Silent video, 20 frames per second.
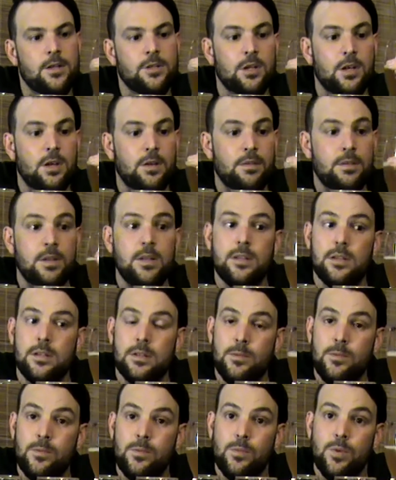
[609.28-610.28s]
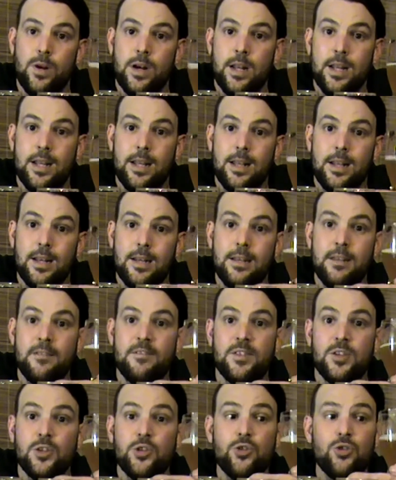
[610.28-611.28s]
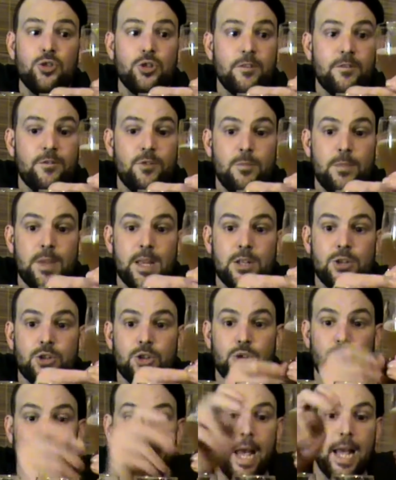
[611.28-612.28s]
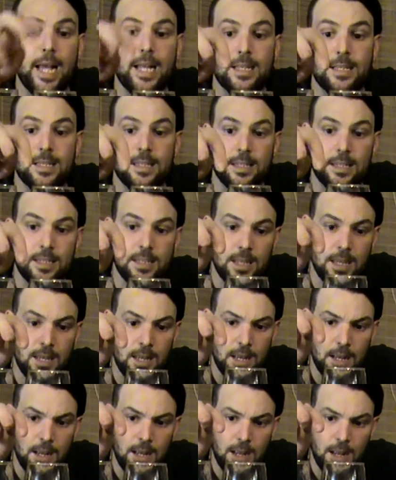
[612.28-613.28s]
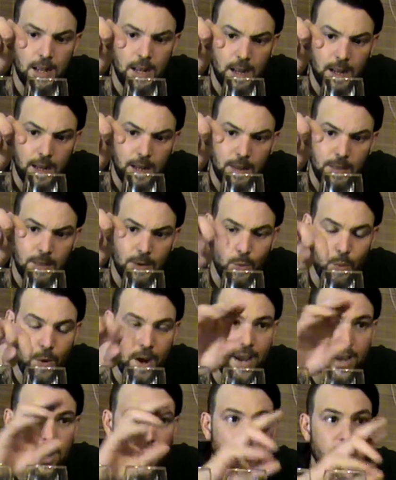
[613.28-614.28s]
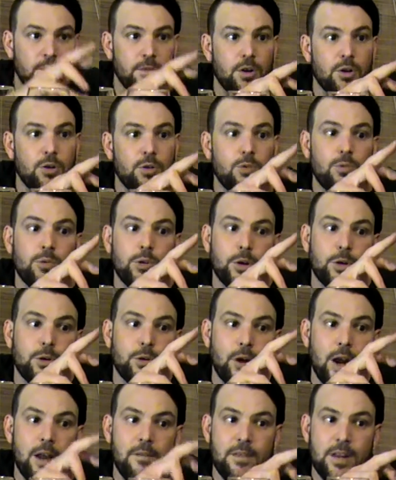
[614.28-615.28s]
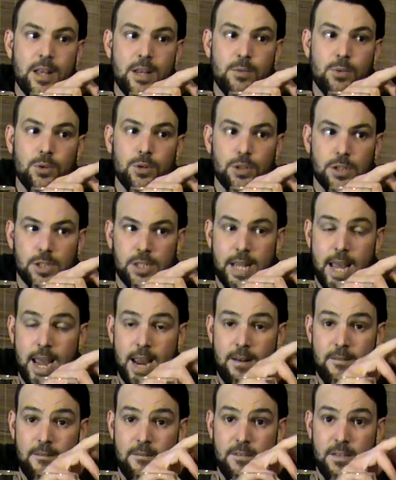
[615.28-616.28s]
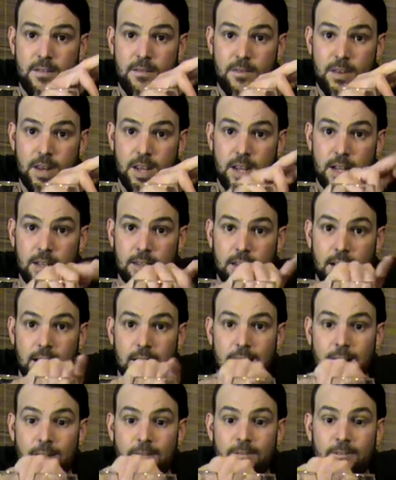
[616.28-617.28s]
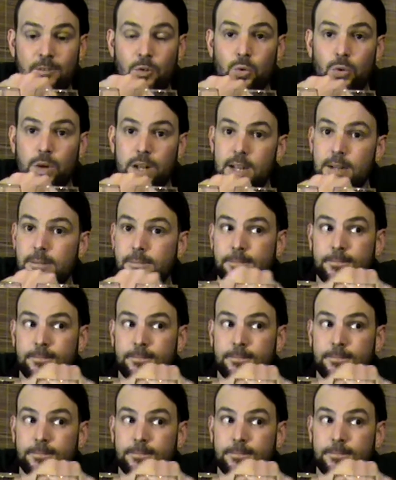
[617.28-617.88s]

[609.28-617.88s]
So this one differs from these two as in the way of gravity was 1050 instead of 1040.